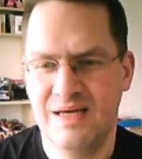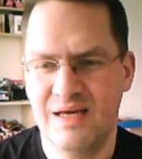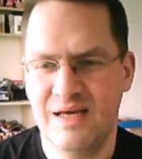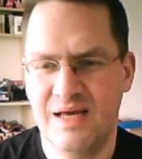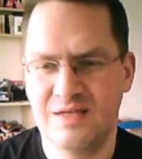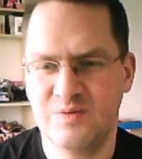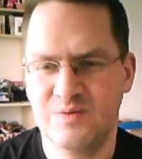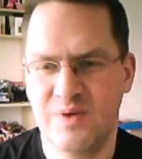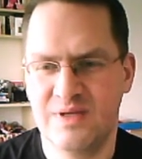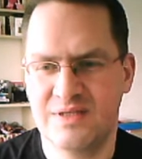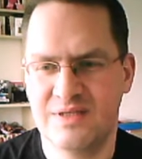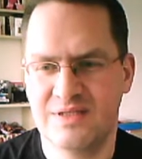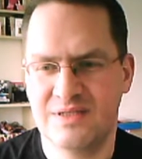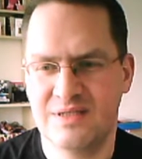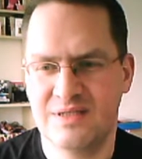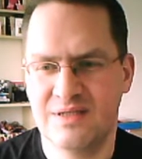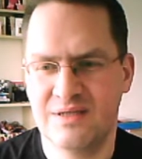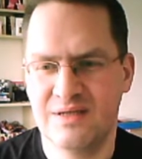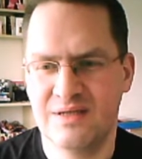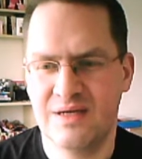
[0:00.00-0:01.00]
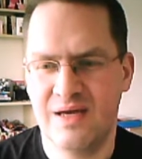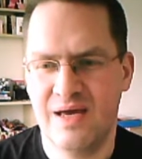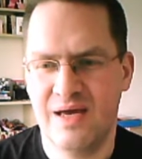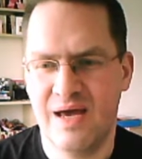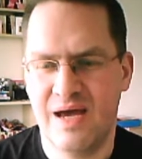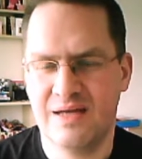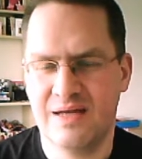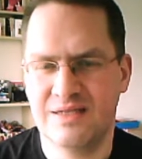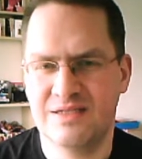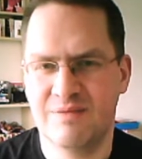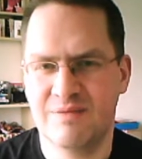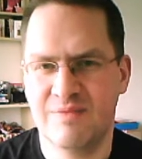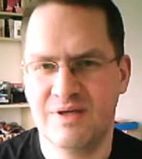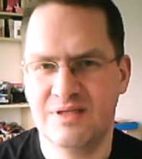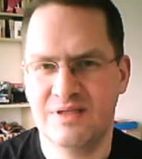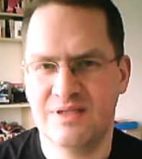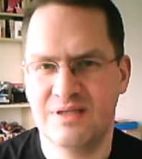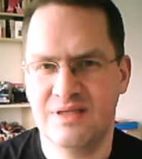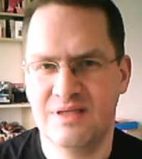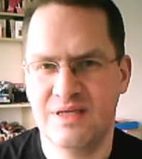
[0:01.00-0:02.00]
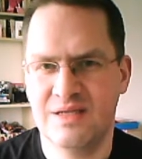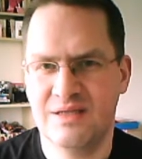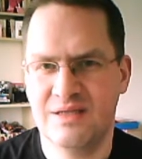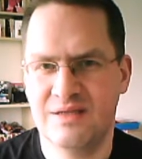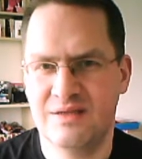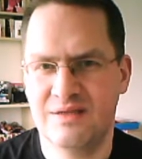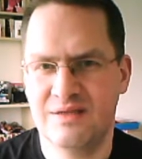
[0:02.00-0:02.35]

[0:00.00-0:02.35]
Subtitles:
as well as to add something to the